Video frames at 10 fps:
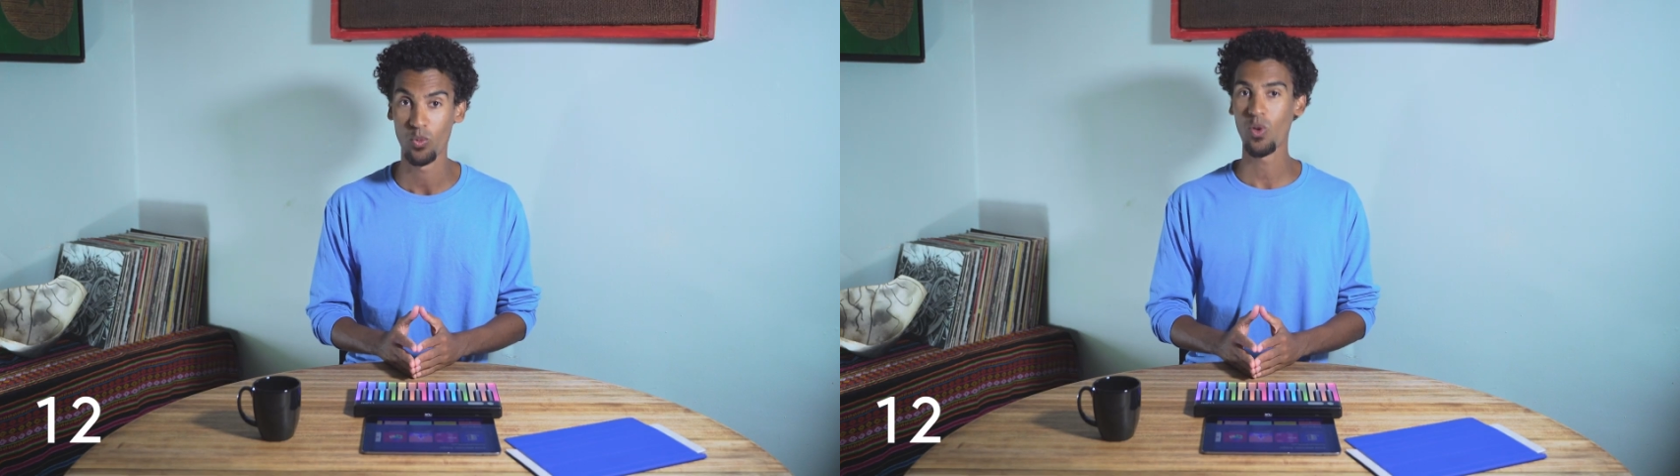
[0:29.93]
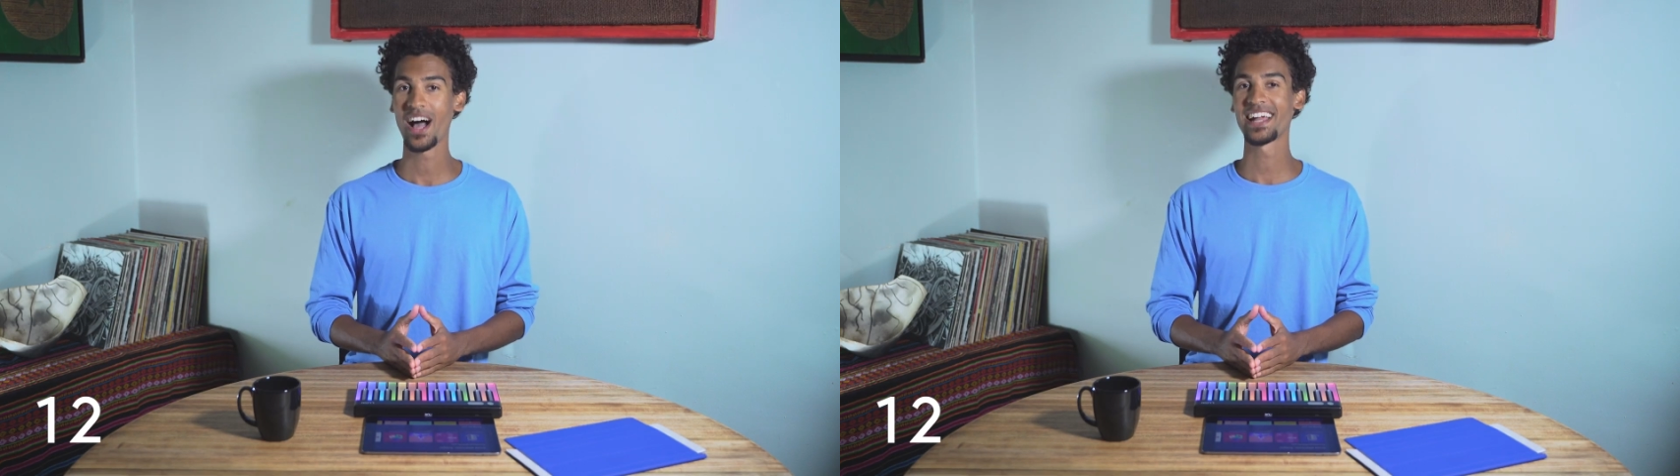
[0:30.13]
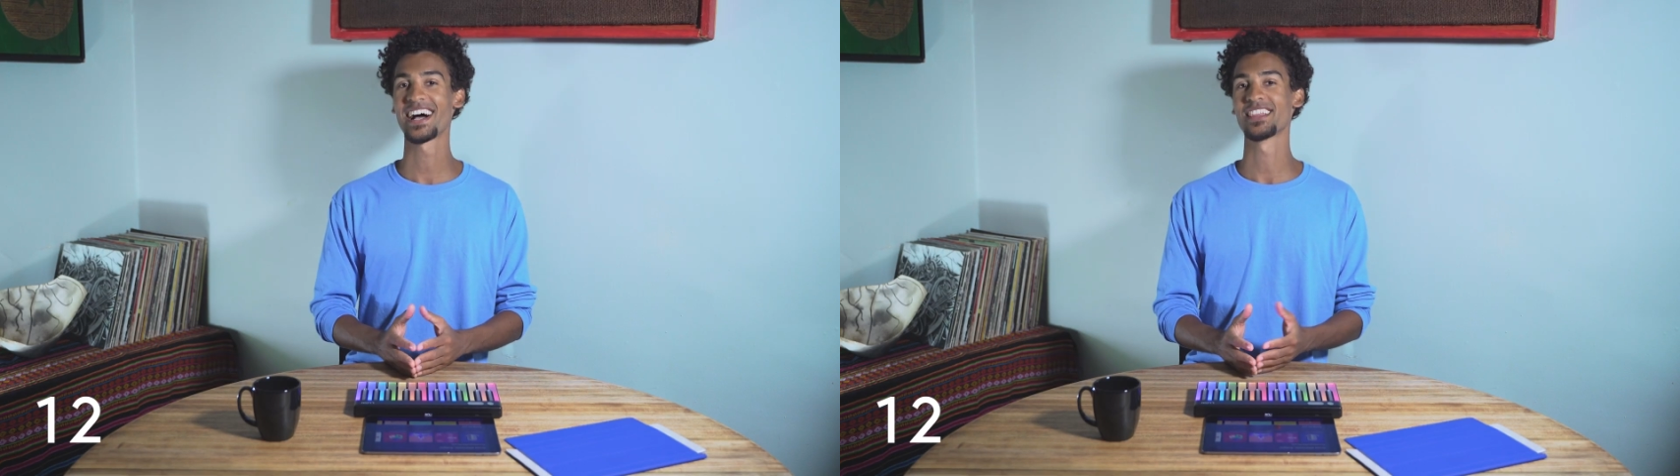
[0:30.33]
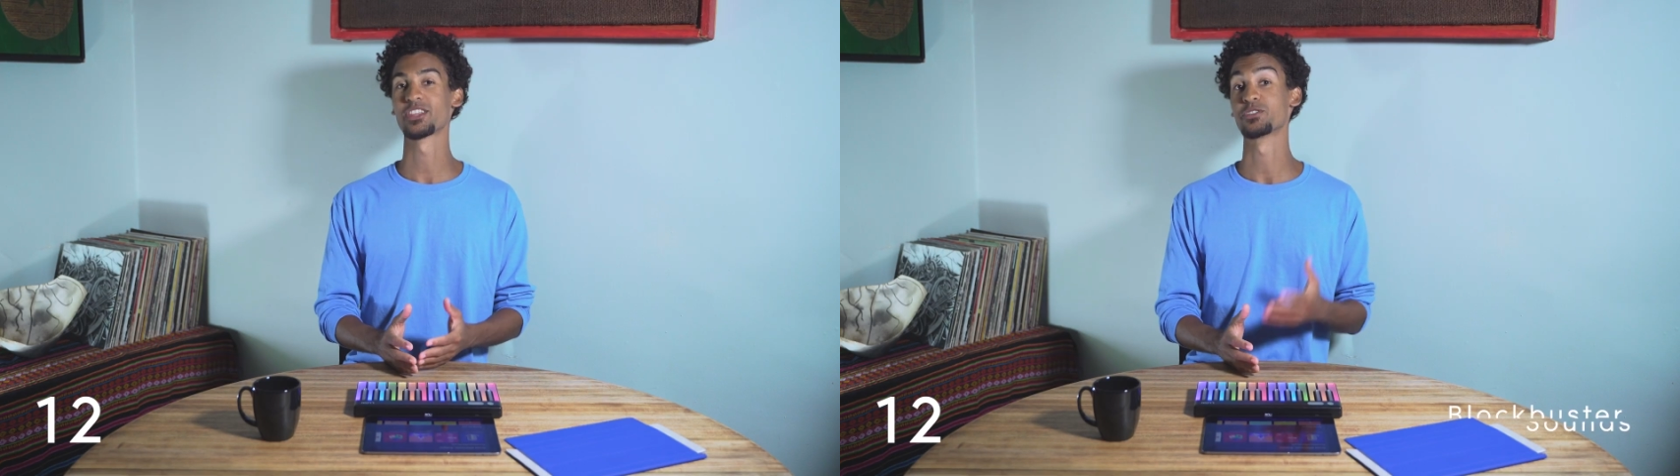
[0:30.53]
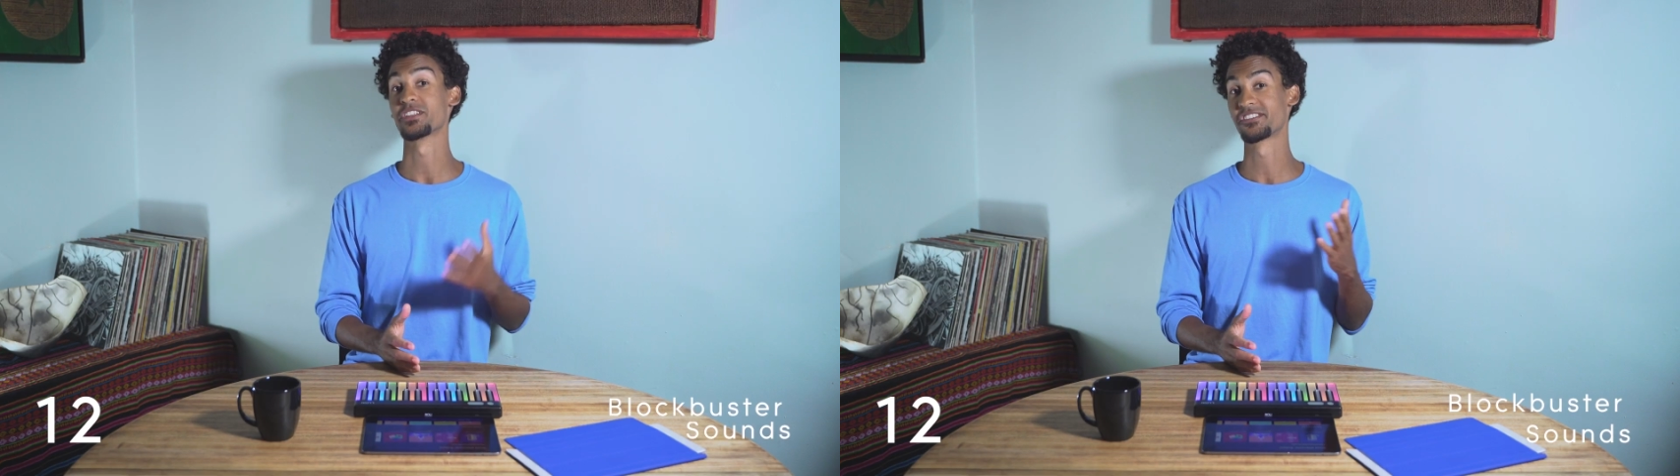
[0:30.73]
why not
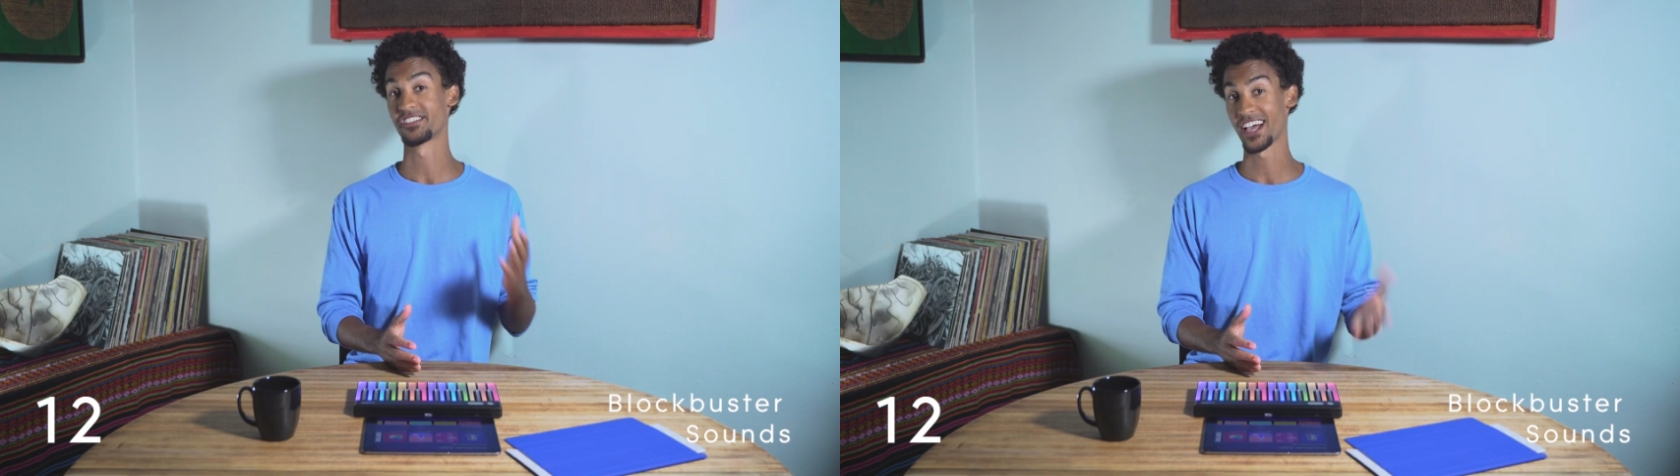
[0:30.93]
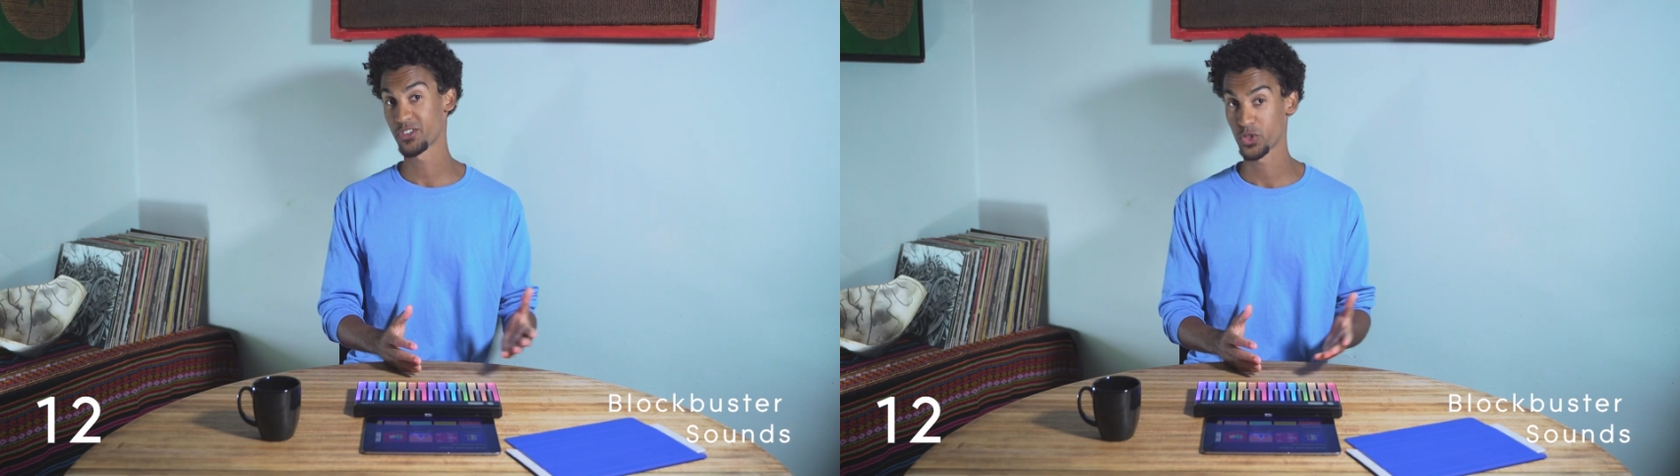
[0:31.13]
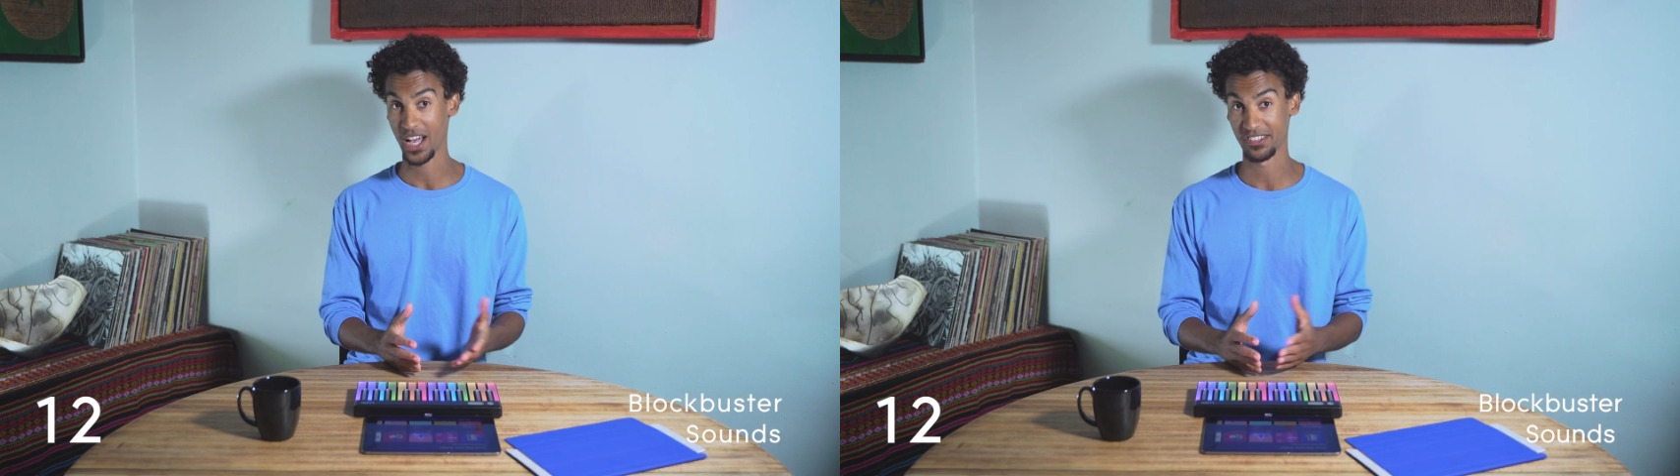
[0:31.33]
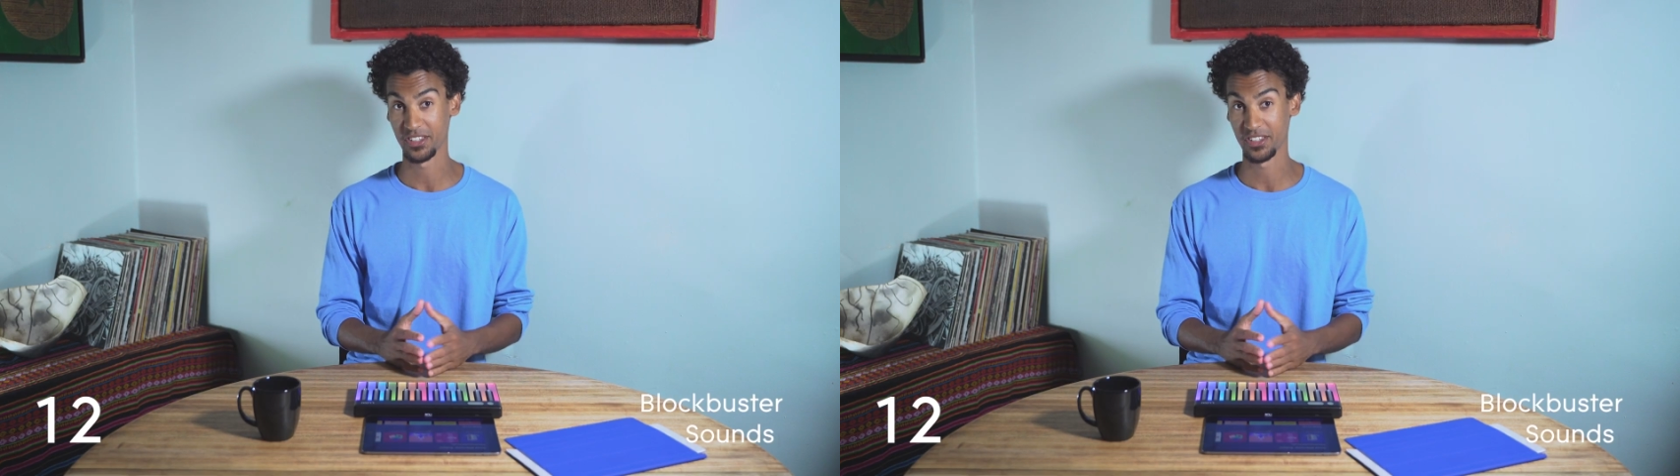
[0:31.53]
learn the soundtracks